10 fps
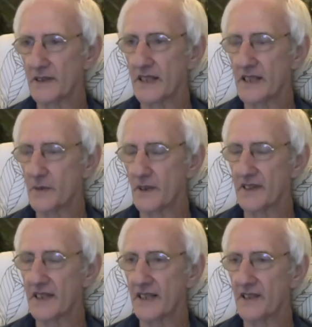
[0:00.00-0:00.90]
It's what
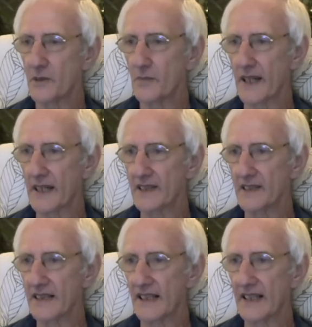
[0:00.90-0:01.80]
takes you back to
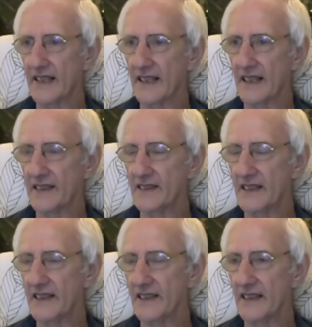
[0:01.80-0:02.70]
the I and art and
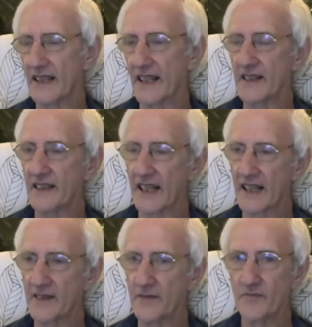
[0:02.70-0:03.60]
the again and
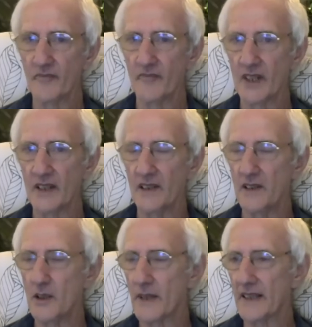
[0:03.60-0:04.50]
again.
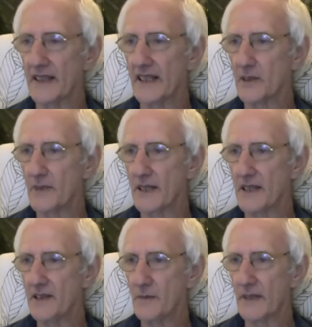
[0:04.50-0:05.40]
You might get the
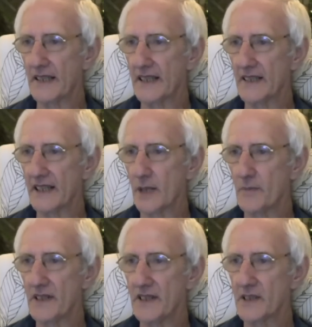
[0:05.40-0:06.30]
peace, you might get the
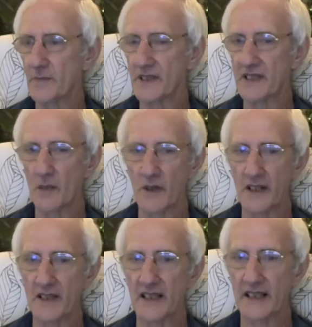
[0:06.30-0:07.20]
happiness, but somewhere
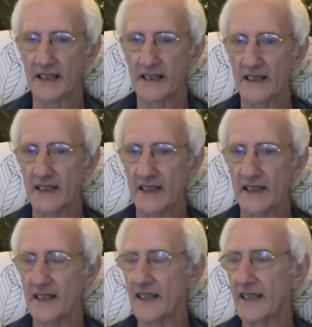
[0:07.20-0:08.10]
in there,
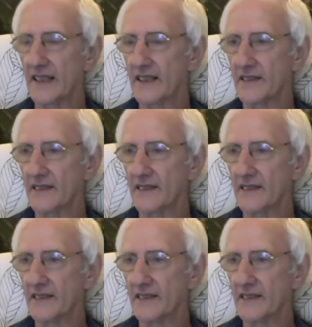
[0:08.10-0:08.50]
I think